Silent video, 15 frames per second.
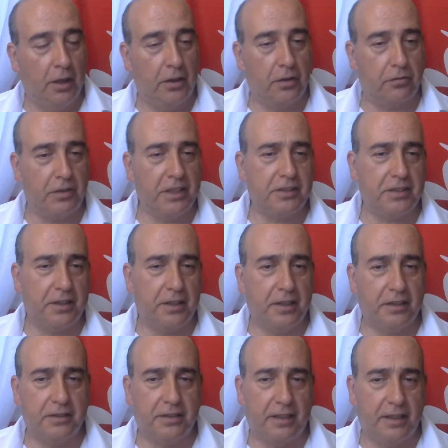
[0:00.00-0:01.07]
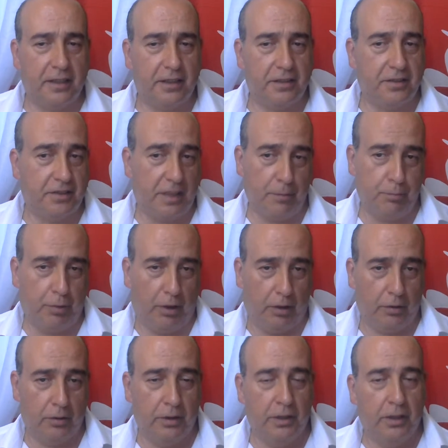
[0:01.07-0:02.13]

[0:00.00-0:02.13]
The reason is simple.